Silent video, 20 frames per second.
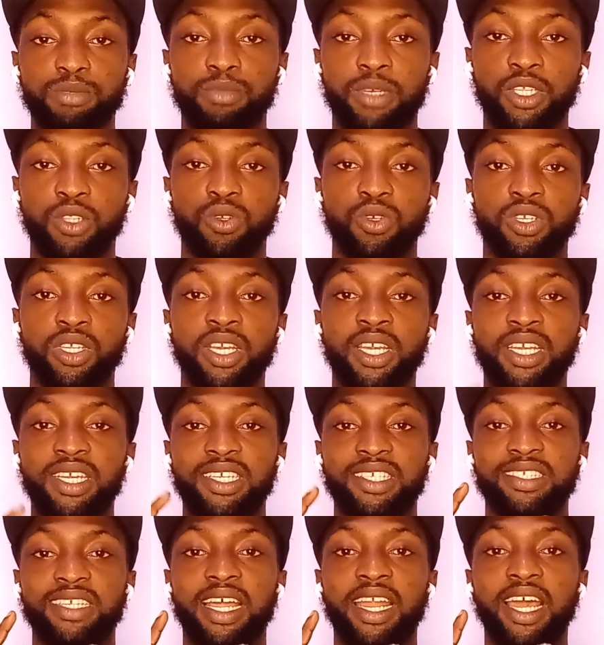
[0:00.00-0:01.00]
methods.
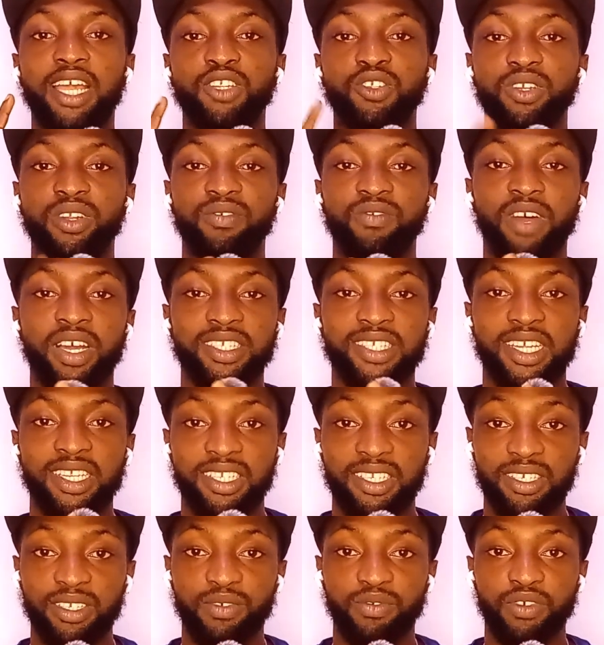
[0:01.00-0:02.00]
Is either universal
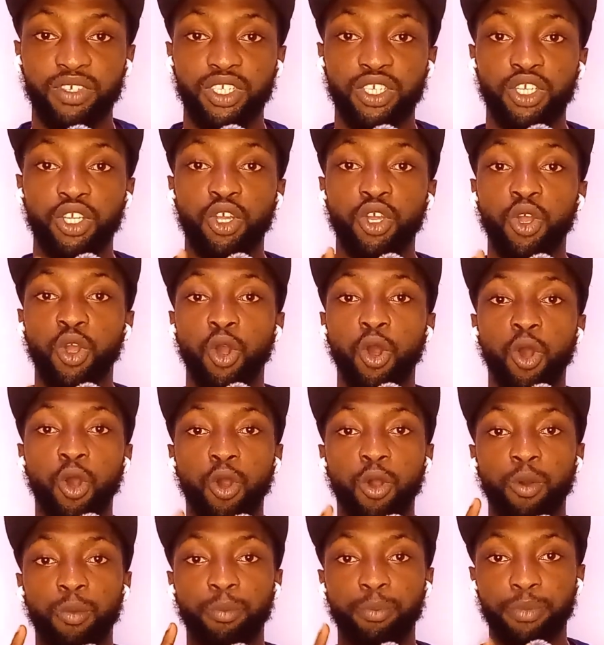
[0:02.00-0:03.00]
delivery
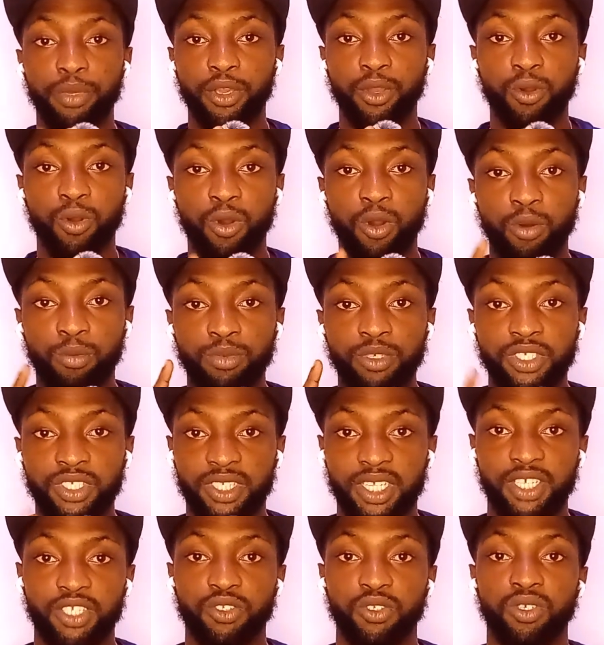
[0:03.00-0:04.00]
or pickup
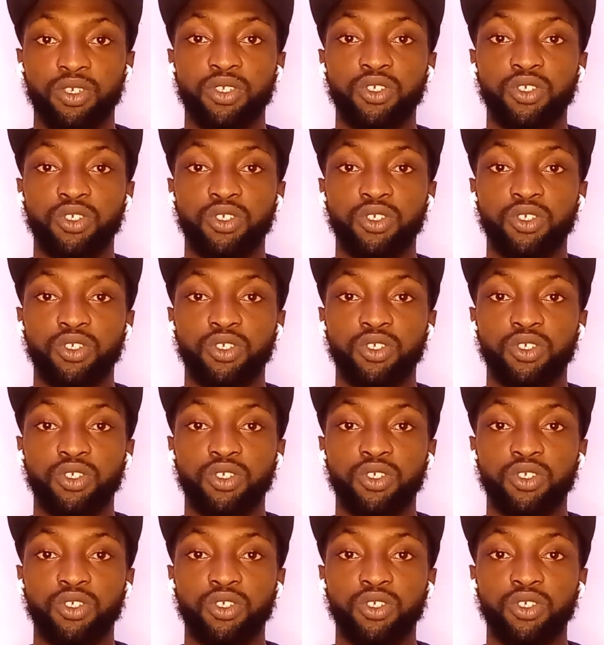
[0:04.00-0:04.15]
station.